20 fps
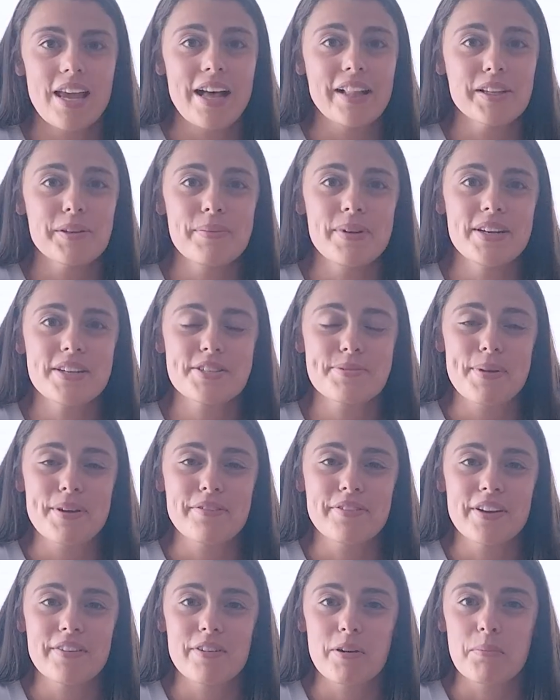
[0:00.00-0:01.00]
Element is my
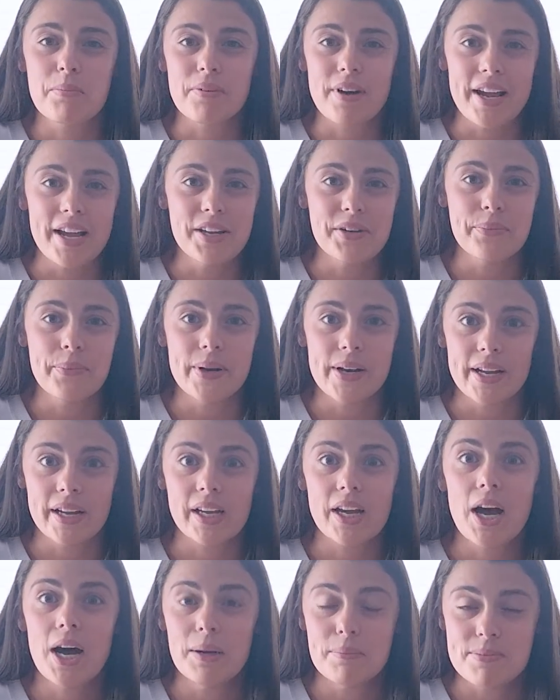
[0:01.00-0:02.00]
favorite brand when it
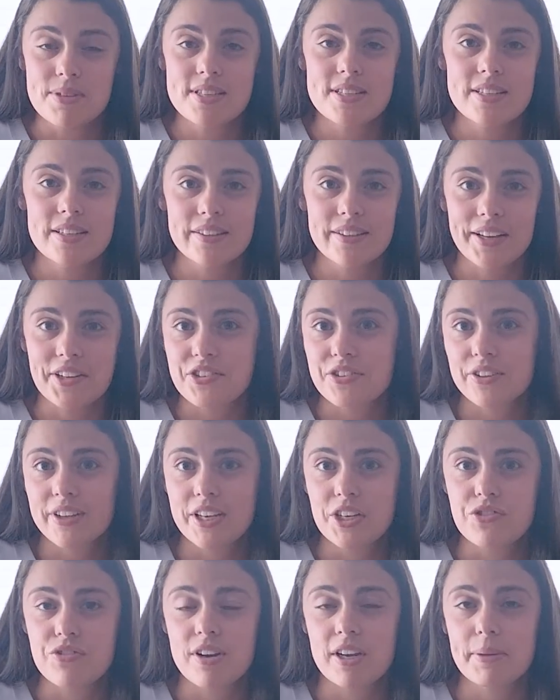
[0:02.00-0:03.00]
comes to
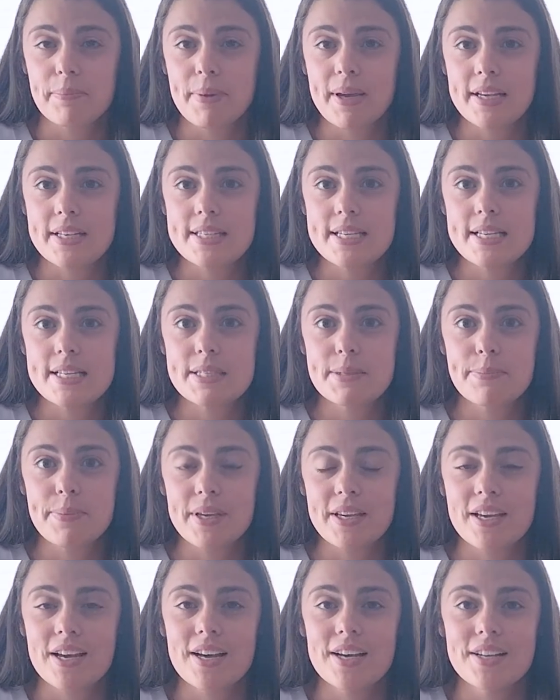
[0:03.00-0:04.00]
electrolyte drink mixes
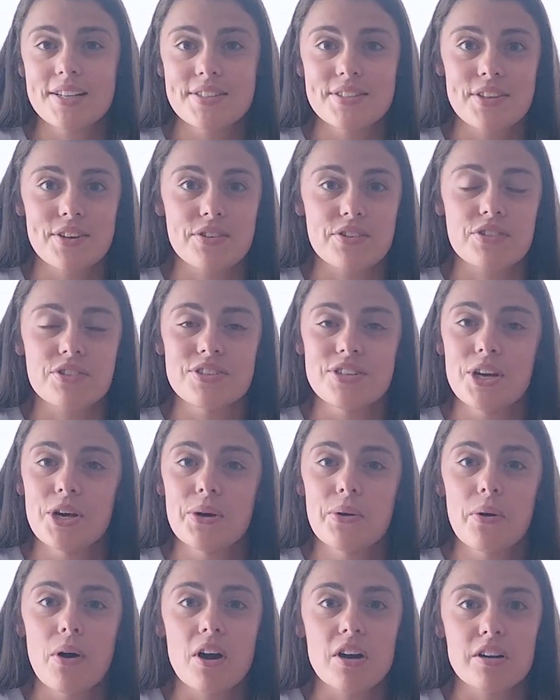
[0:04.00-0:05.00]
because there's
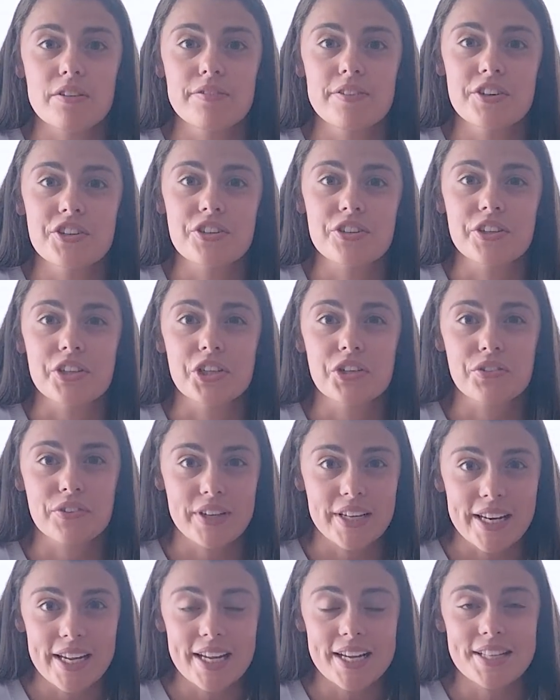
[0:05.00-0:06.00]
no artificial
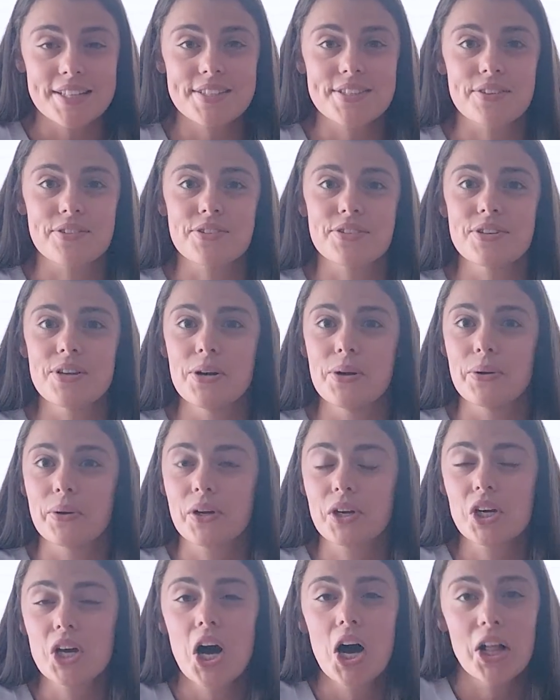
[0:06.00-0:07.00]
ingredients, there's no
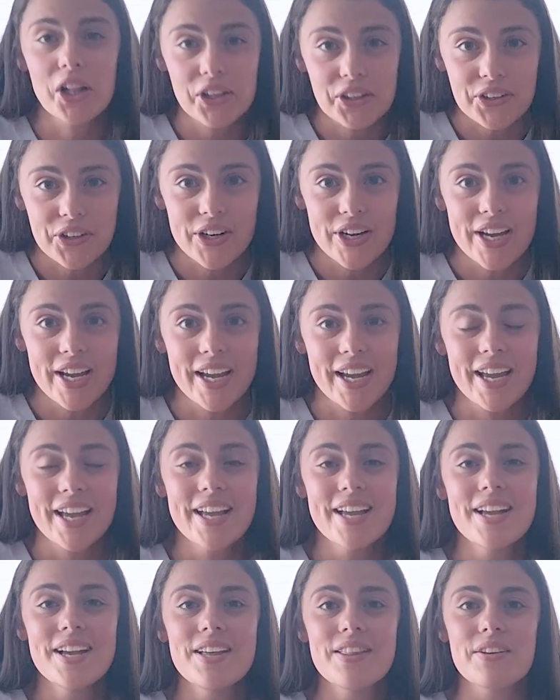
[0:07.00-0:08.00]
coloring,
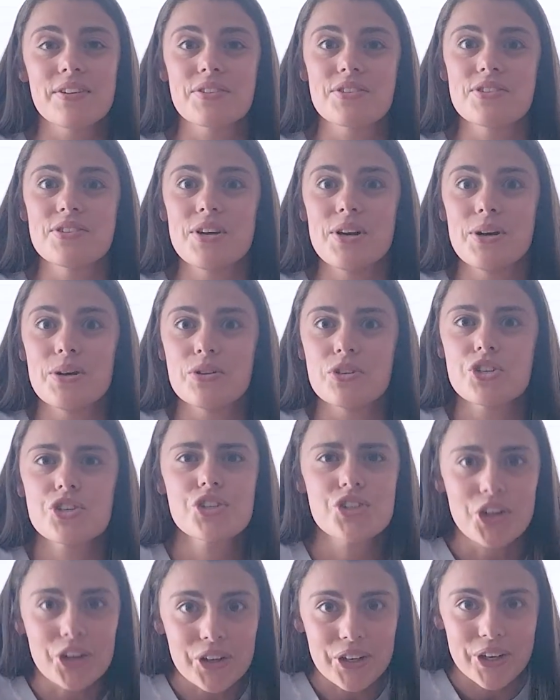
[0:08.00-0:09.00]
there's no
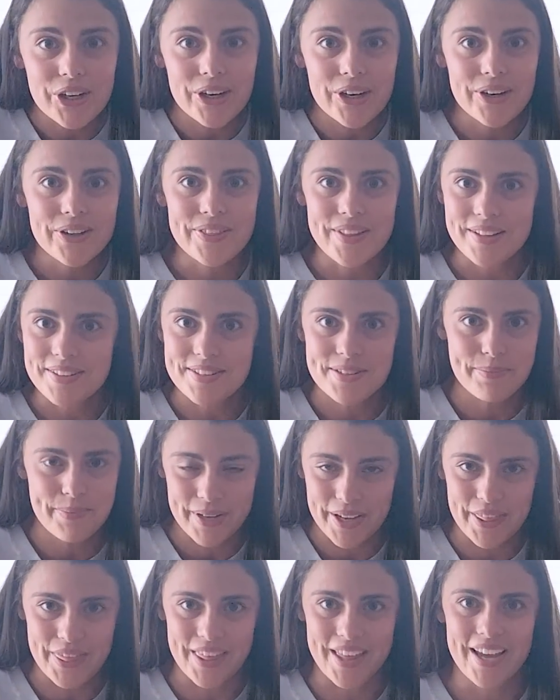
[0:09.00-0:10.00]
sugar, that's the
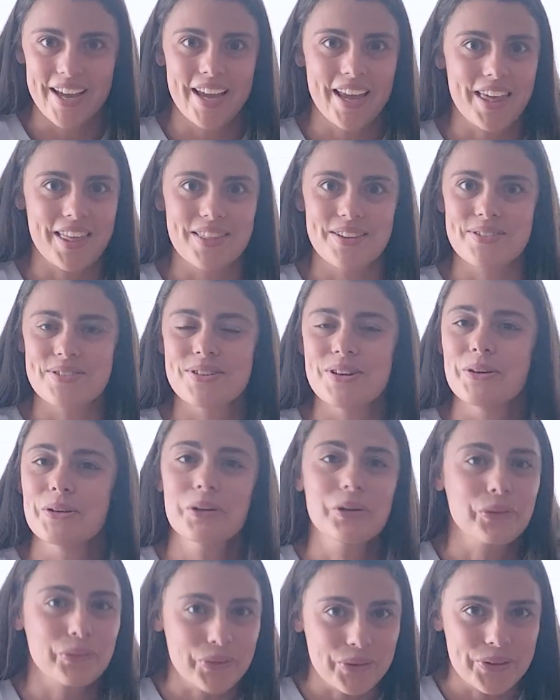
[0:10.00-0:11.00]
big thing, there's no
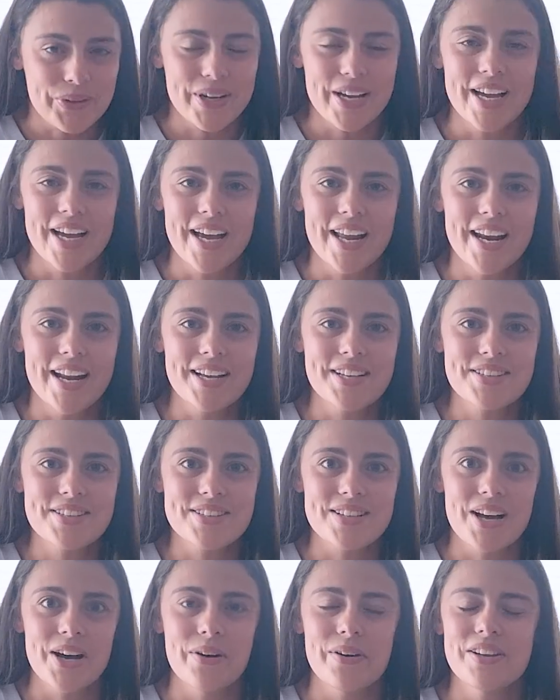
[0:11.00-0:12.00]
gluten,
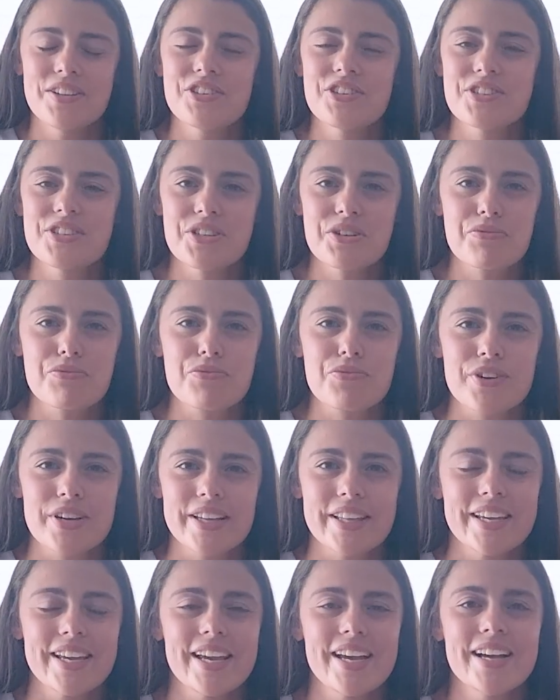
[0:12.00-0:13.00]
so it's just a
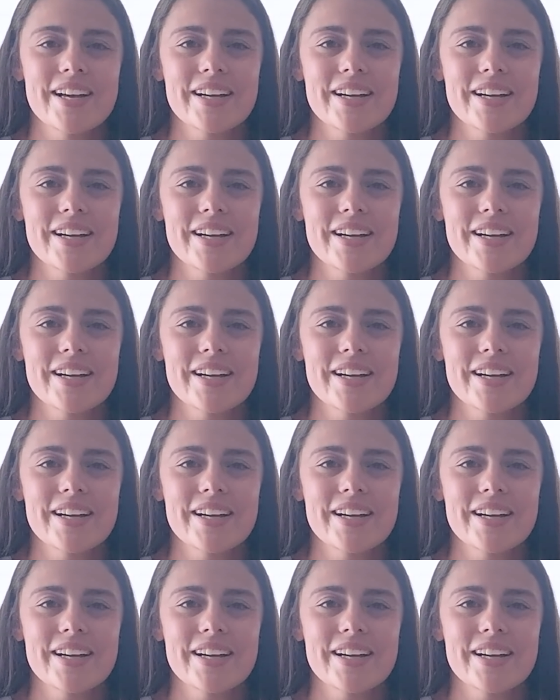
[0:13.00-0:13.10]
really